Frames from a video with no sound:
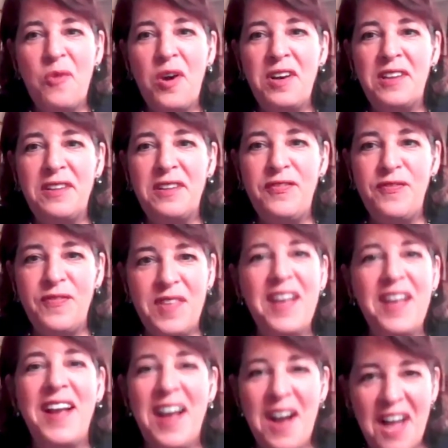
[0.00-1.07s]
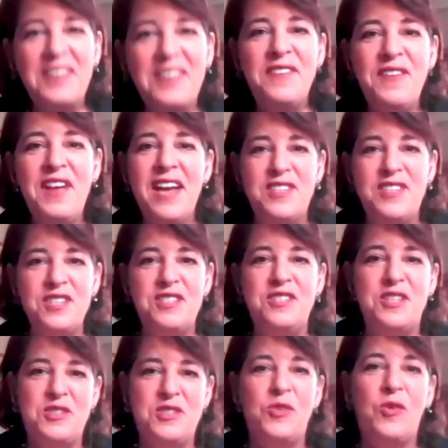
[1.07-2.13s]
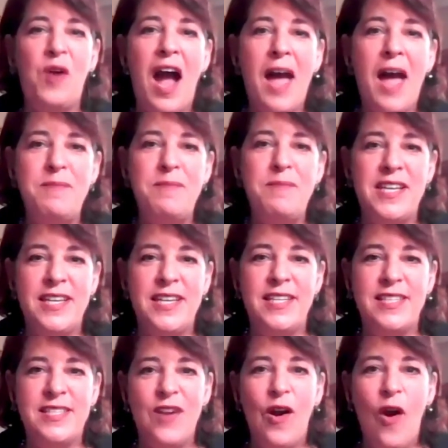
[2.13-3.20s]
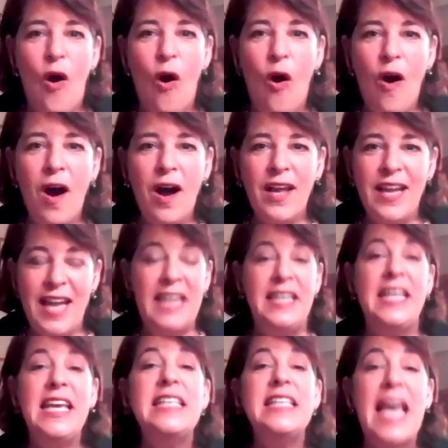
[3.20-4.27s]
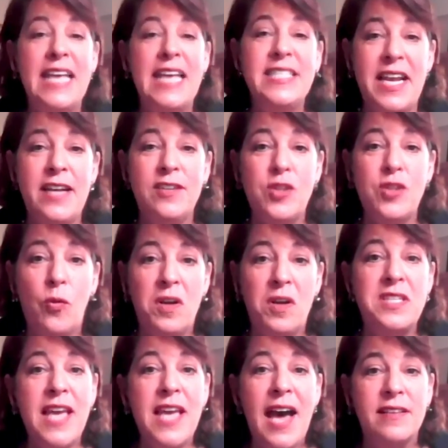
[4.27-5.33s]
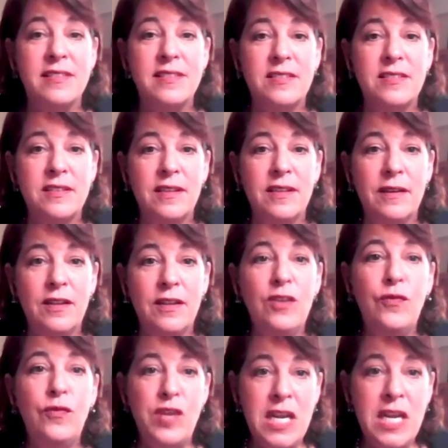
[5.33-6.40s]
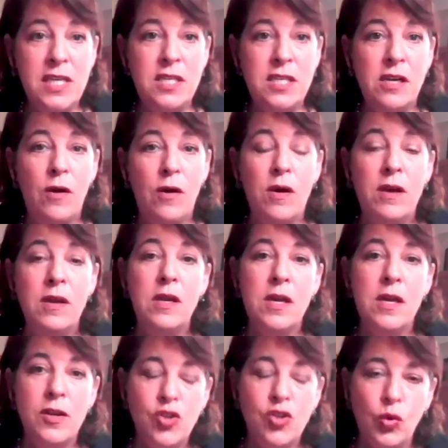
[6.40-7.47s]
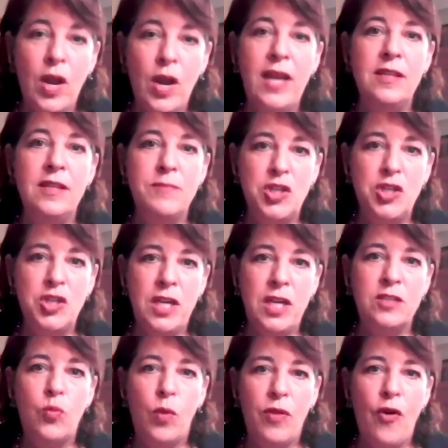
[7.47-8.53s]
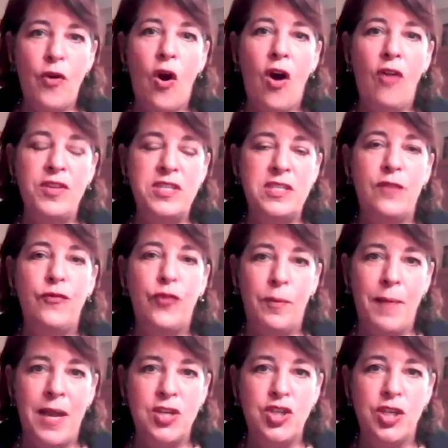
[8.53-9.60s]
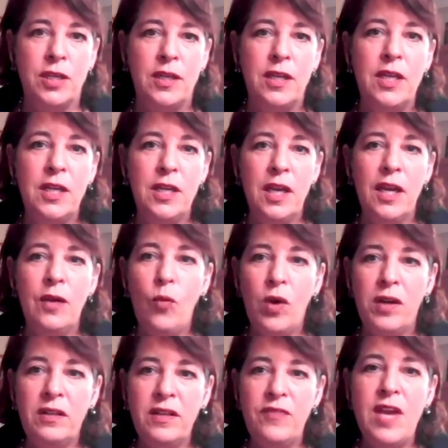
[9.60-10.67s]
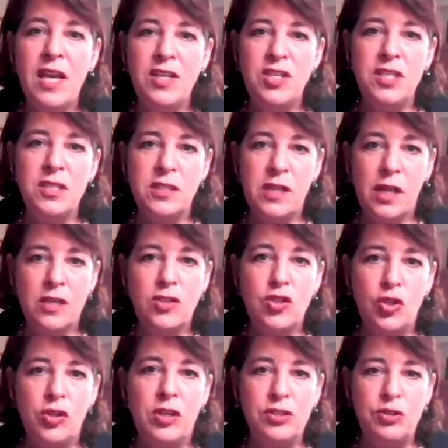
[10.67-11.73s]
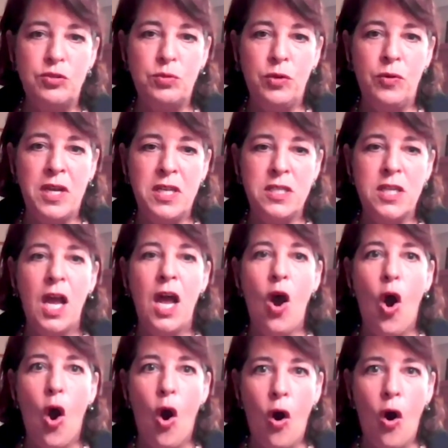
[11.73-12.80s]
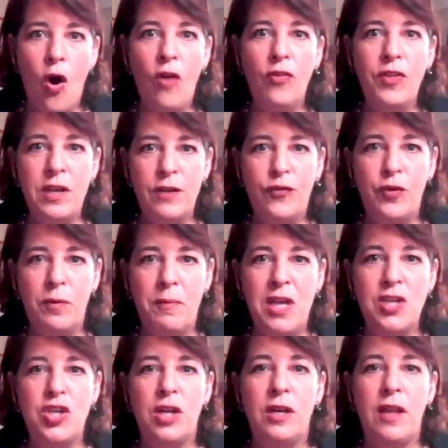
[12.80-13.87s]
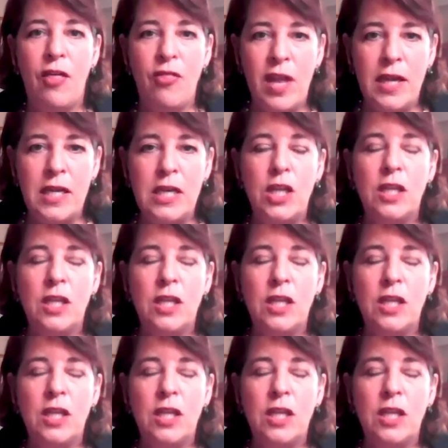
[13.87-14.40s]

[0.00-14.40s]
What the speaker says: What Olivier just described is, and his answer was yes, you need to train the machines with all this information. And what Olivier just took us through is all the information that